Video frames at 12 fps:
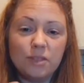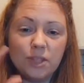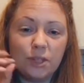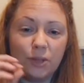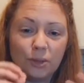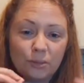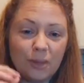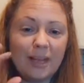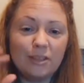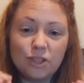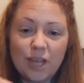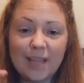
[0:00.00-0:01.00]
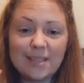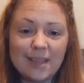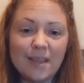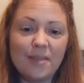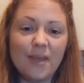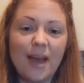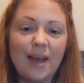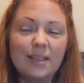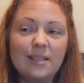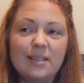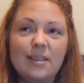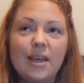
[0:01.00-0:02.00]
that chatter,
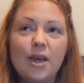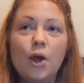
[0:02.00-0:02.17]
that